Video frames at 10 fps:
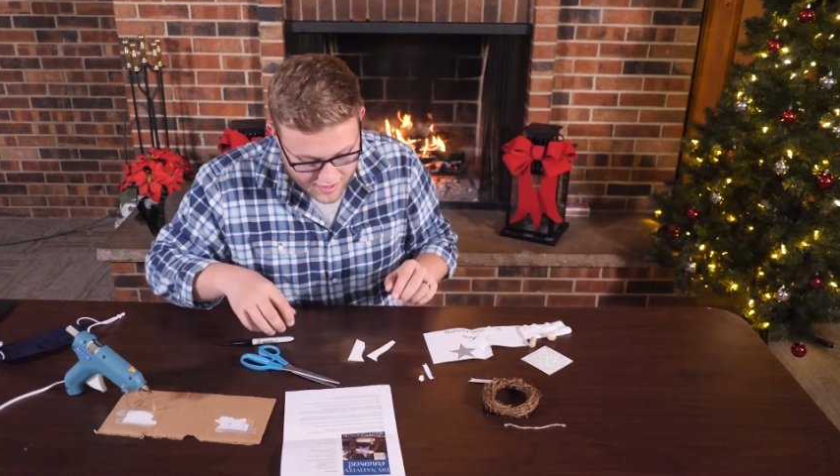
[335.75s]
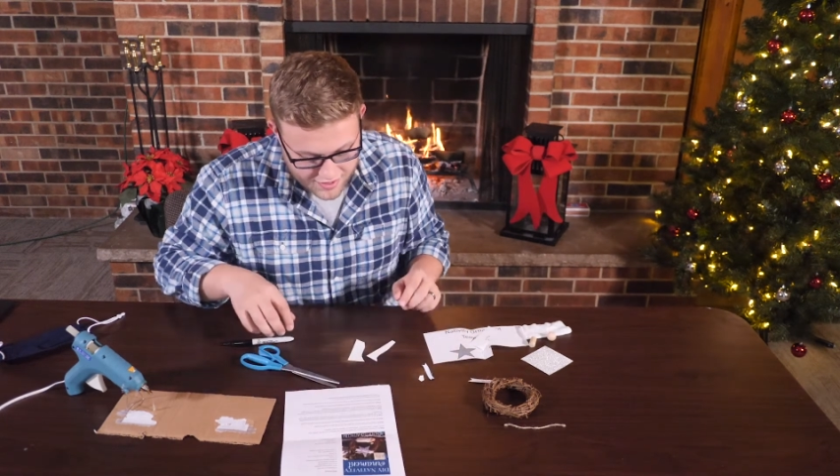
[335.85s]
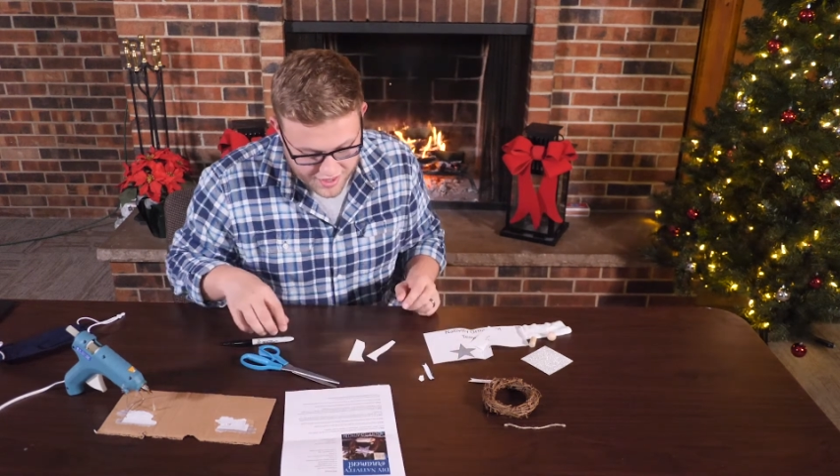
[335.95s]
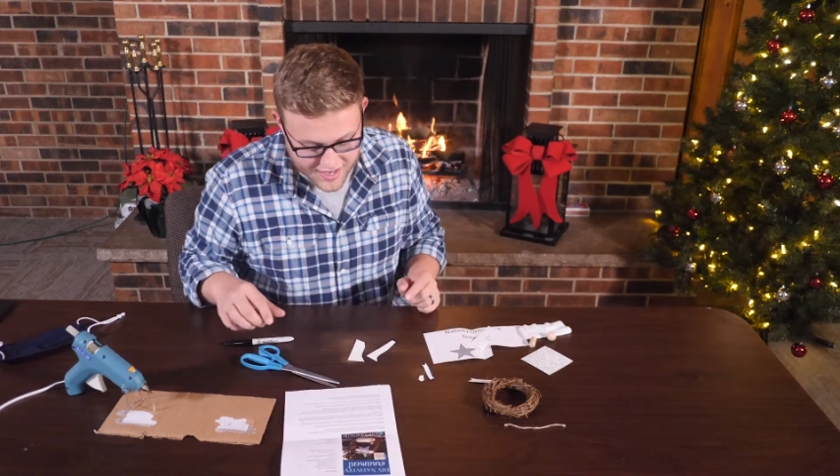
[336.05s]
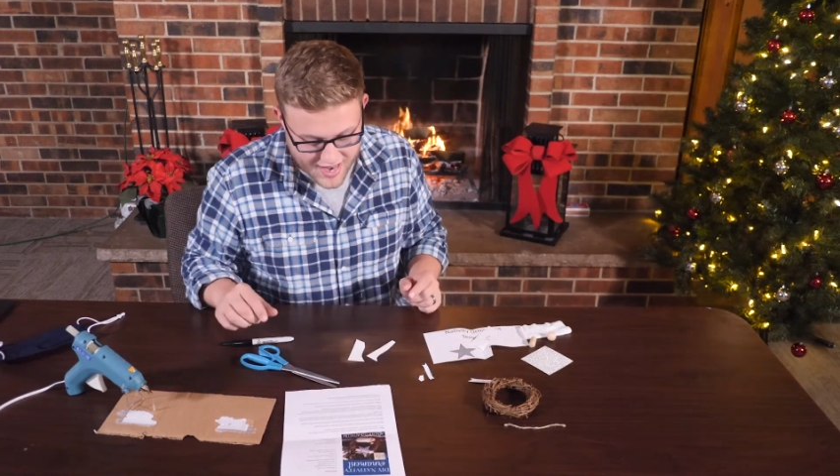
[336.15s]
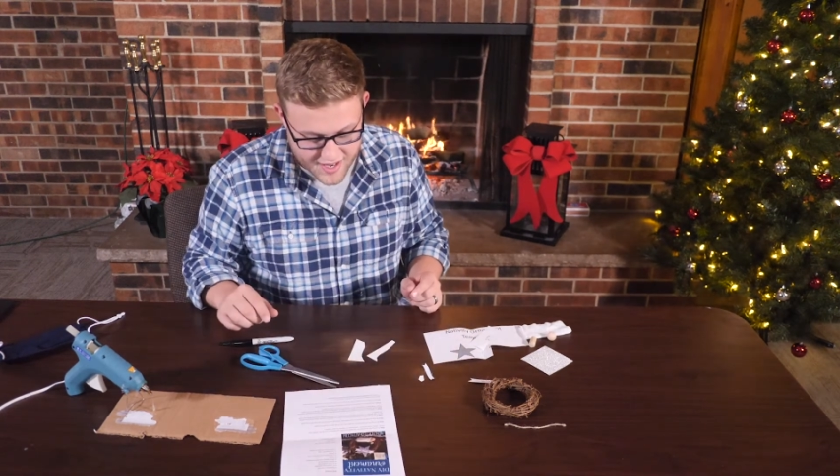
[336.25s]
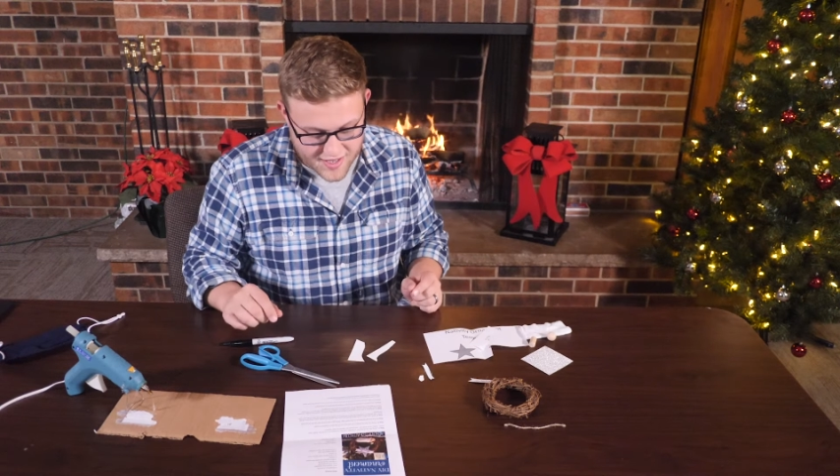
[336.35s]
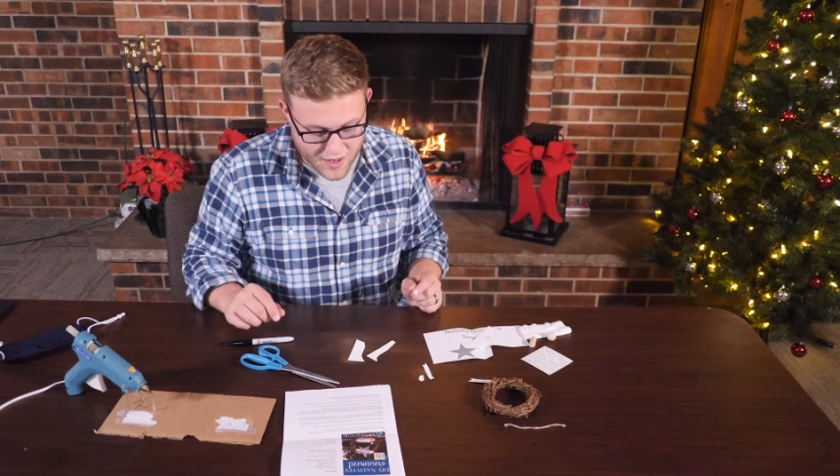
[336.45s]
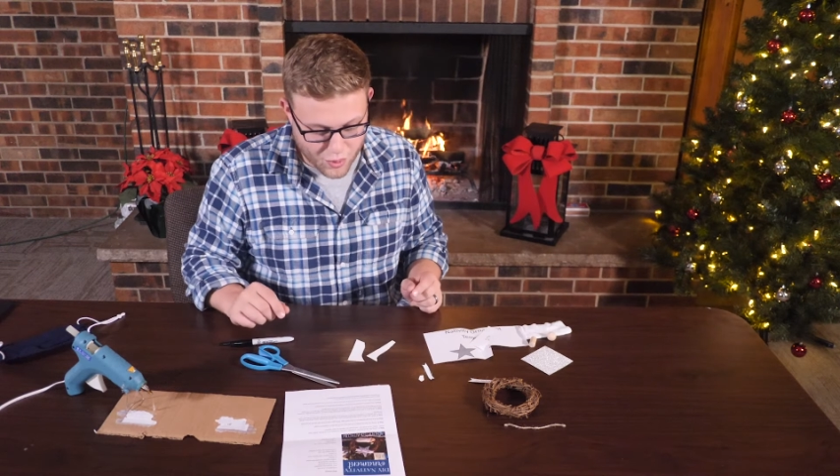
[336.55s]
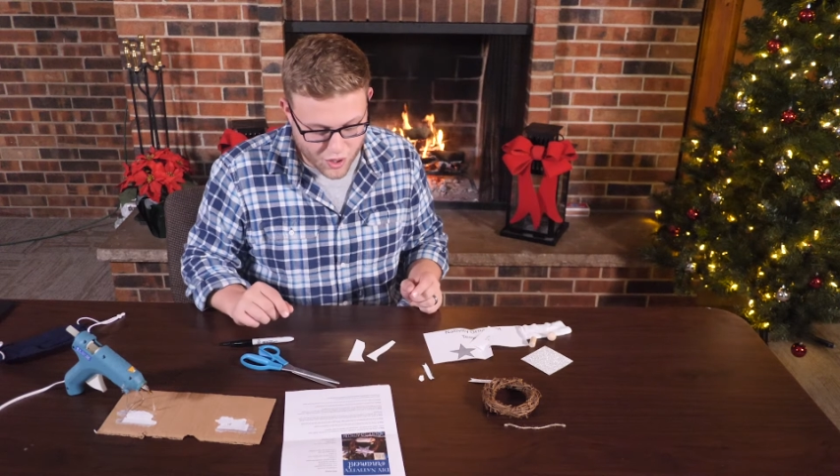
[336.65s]
The next
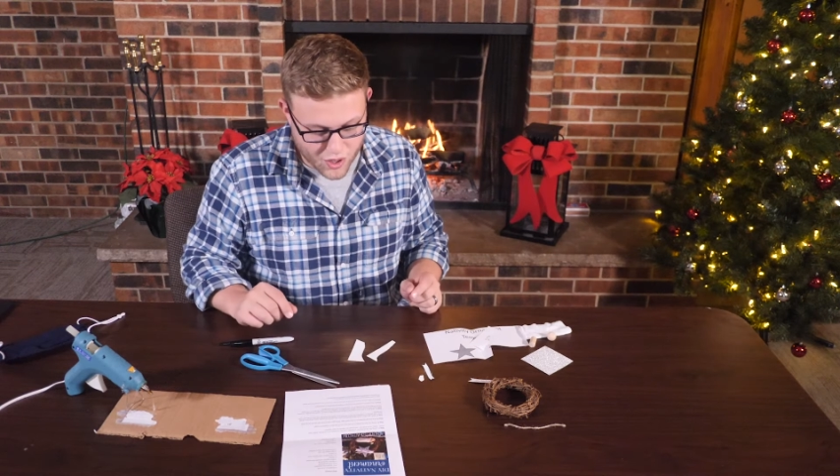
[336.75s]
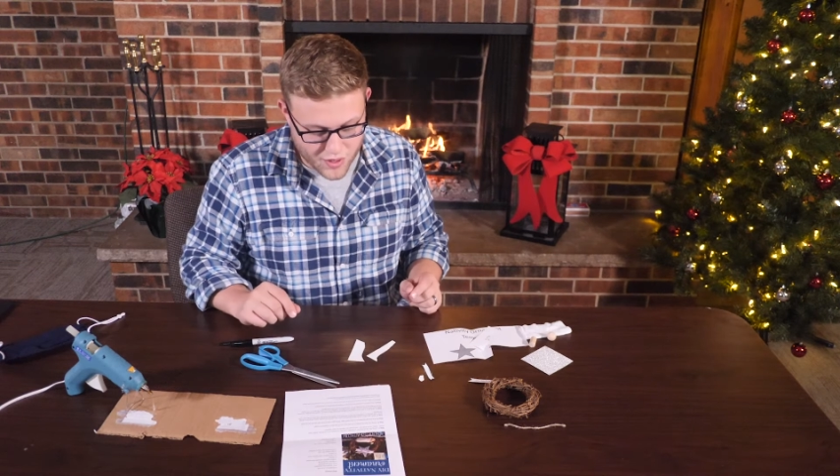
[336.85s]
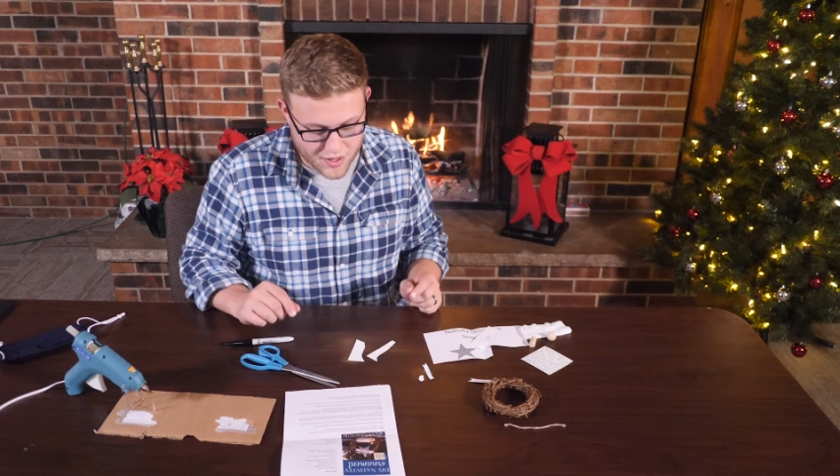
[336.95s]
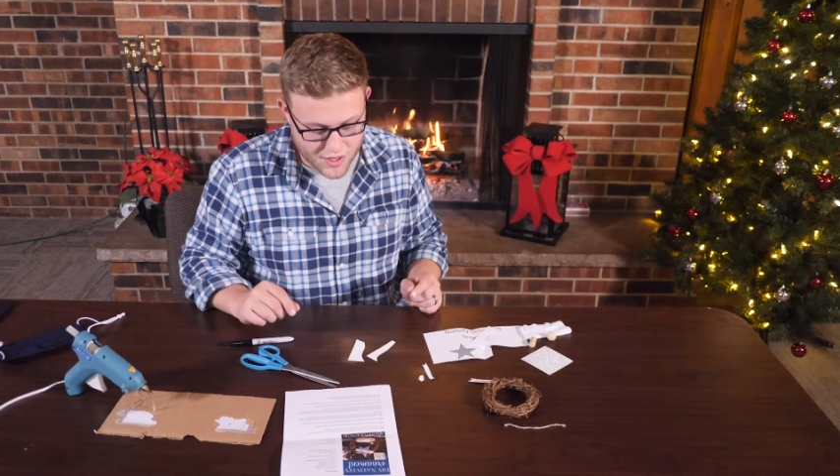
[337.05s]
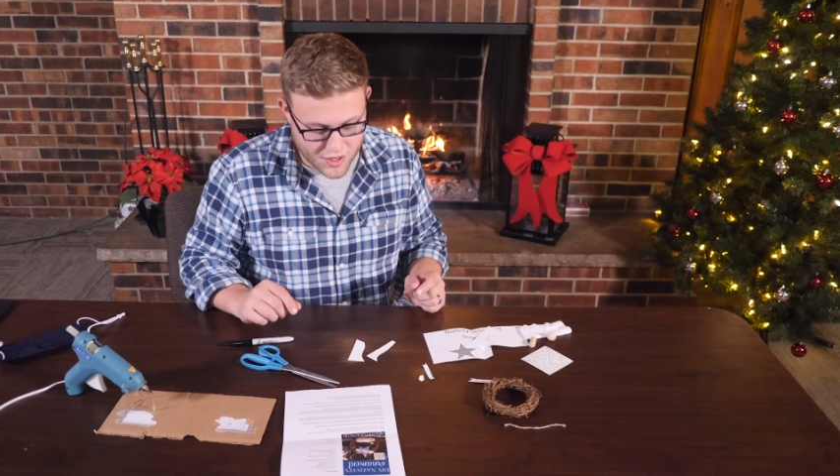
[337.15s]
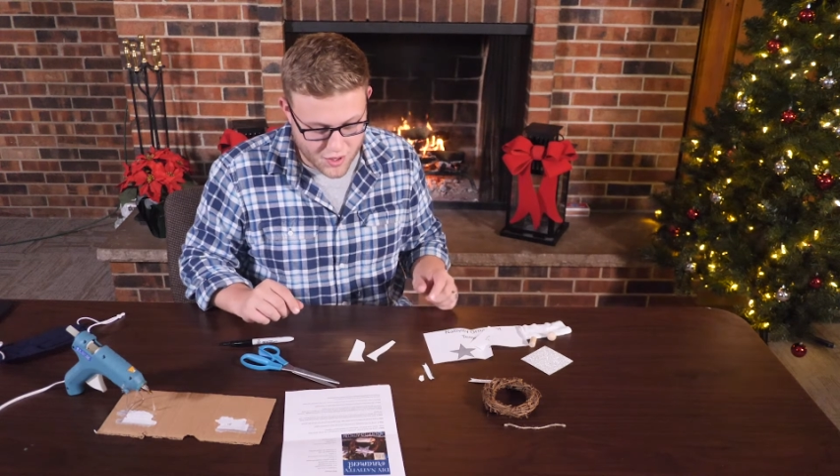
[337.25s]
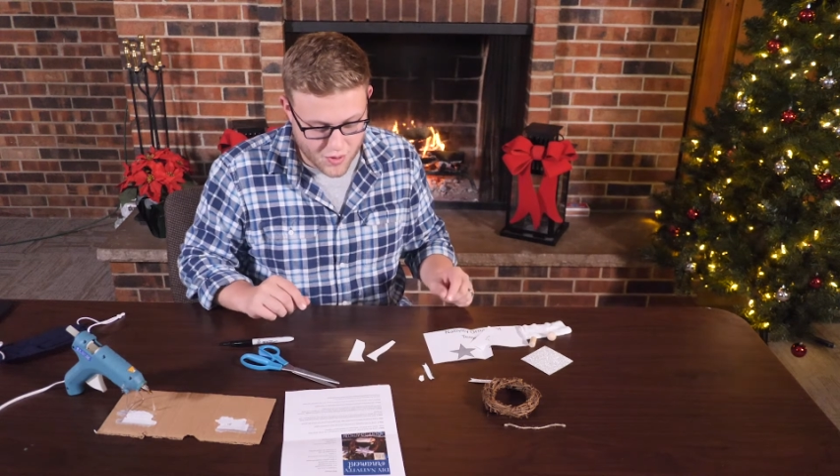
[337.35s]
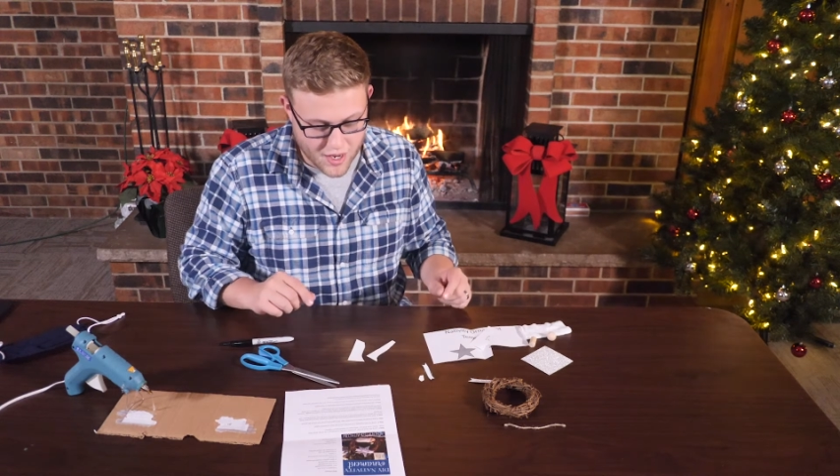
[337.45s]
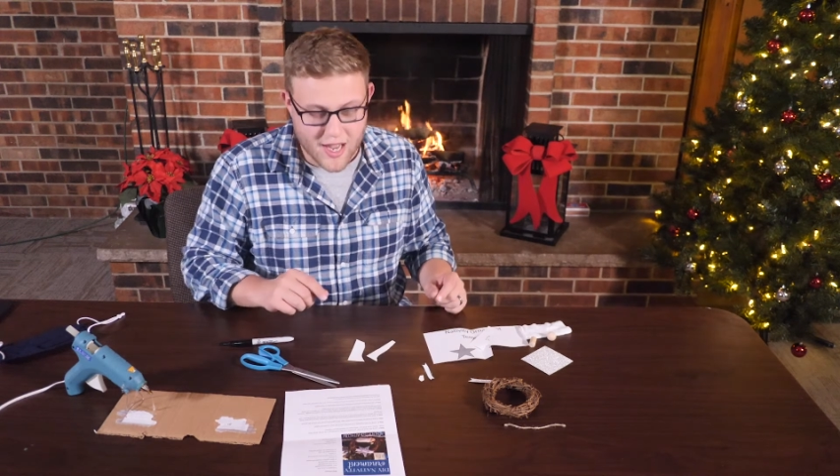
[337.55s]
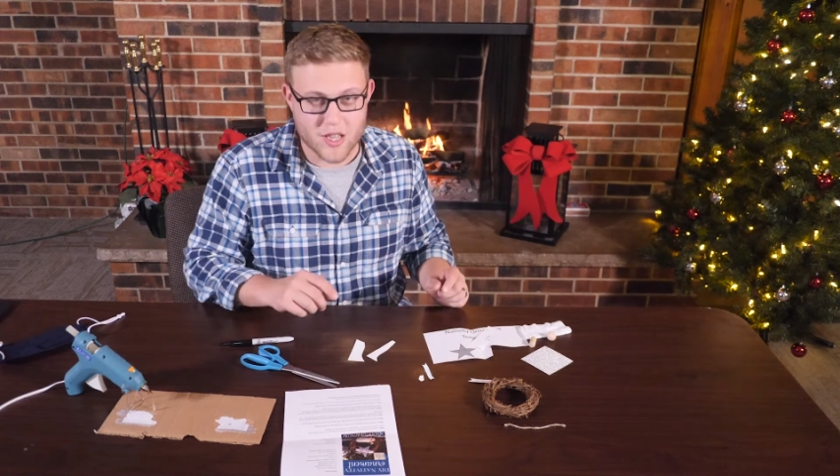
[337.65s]
step we're going to do